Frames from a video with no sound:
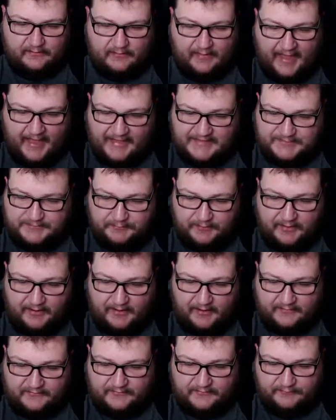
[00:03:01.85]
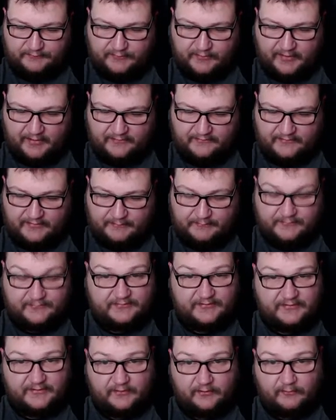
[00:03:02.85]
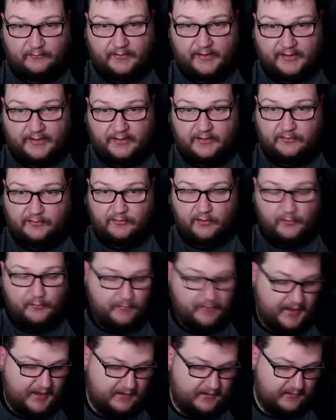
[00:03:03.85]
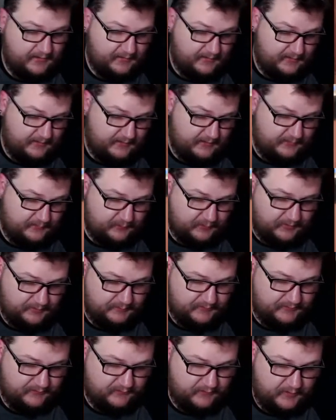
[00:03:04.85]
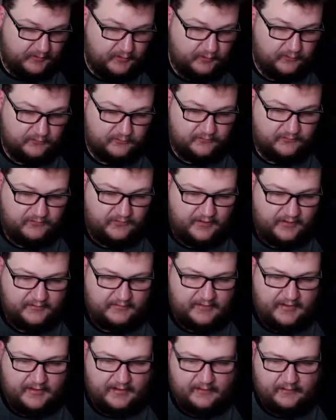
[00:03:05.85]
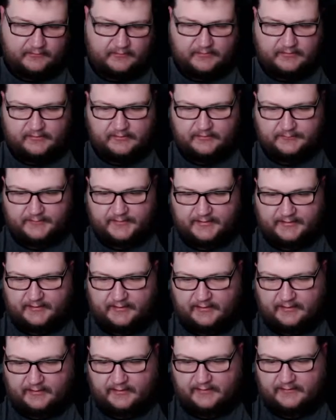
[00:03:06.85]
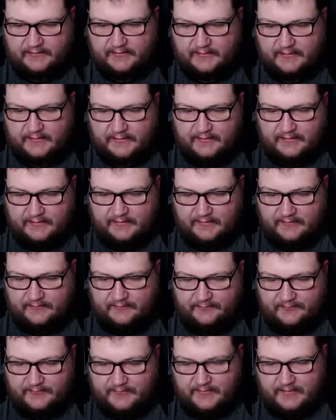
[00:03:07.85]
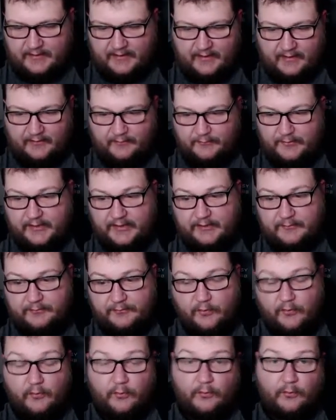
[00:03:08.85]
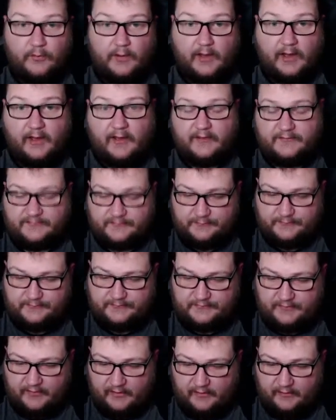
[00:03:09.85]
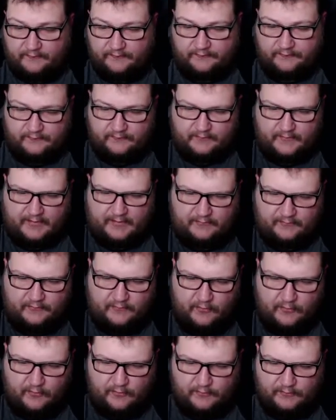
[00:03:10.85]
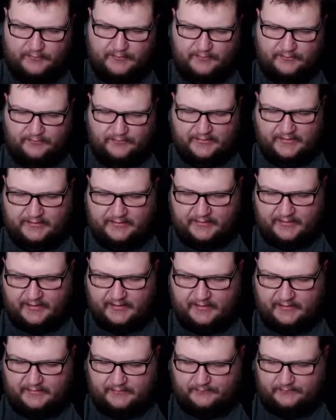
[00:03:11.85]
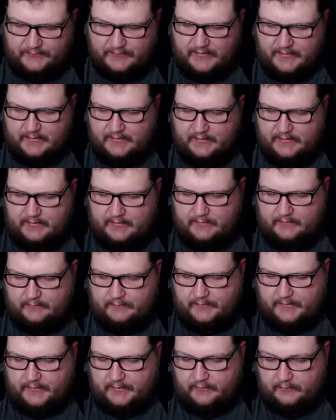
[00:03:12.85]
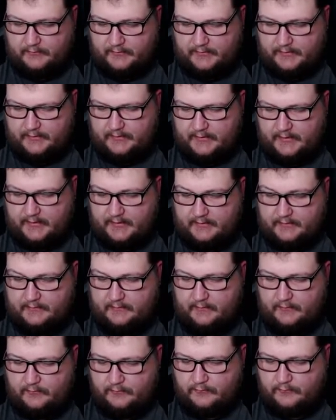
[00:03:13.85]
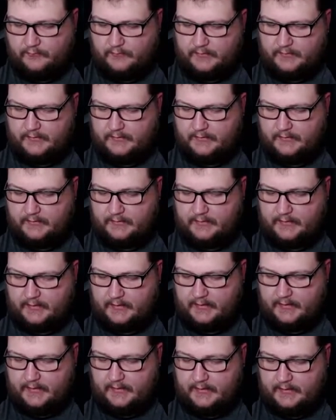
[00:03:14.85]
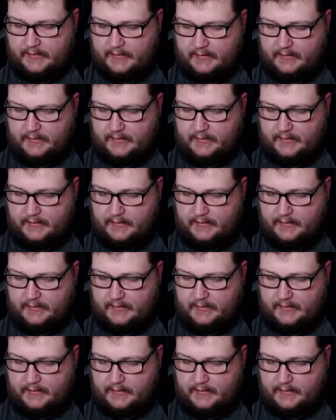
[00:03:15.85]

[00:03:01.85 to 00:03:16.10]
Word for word: Last box, if you guys haven't seen already, you can go back previous videos and check that out. Oh my God. Uh, we pulled awesome stuff. I don't know. We don't need that. We don't need that. Oh, okay.